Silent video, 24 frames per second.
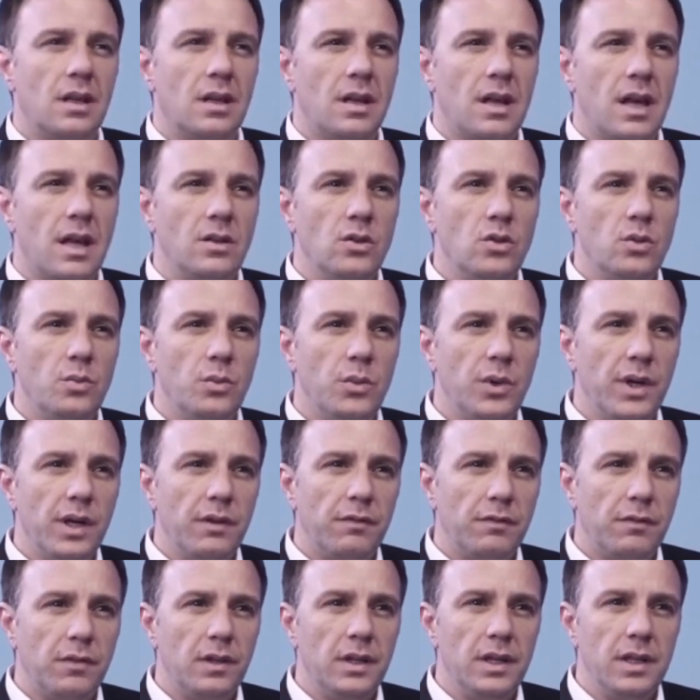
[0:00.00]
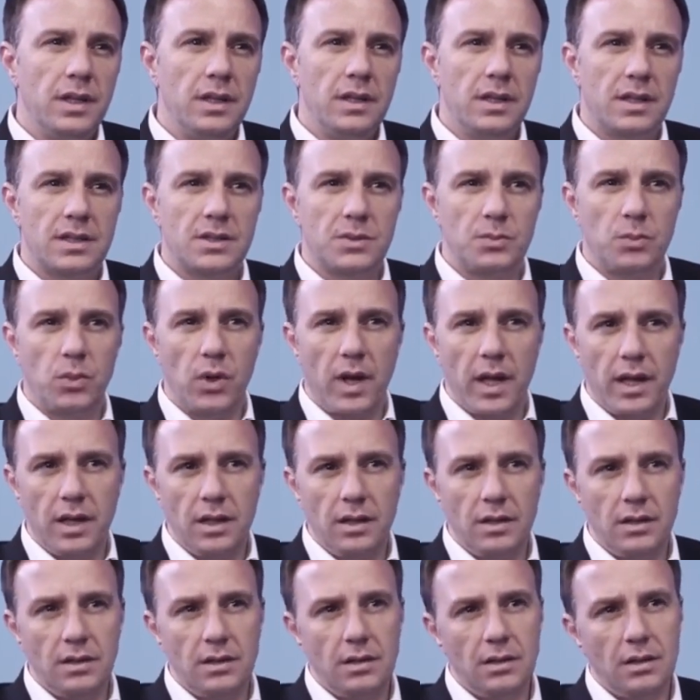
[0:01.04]
Can you briefly
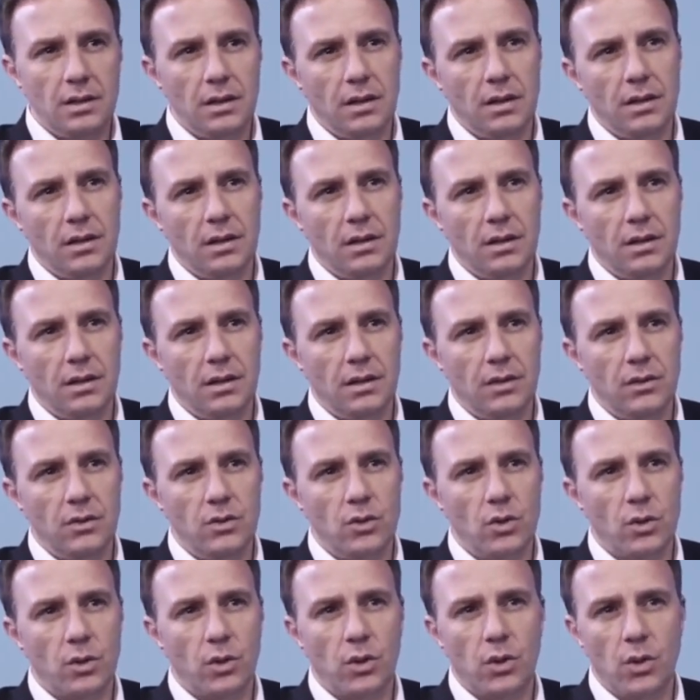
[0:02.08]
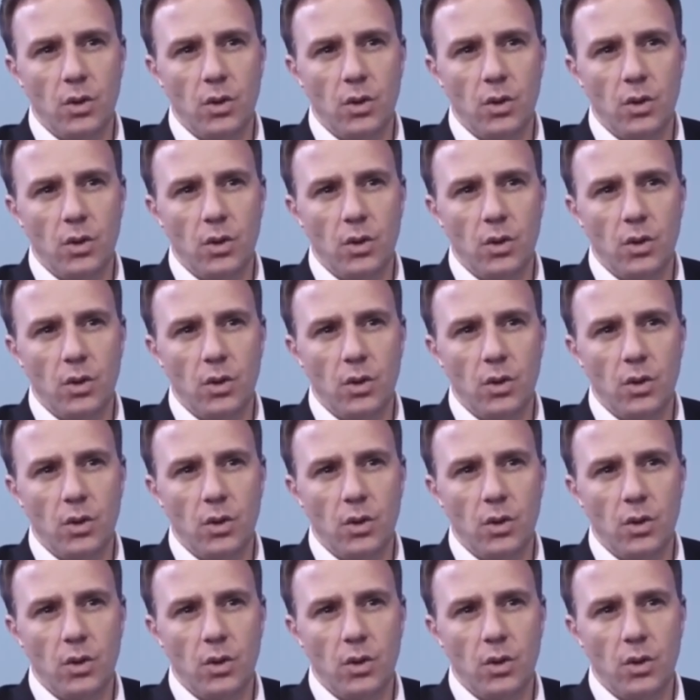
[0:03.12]
explain your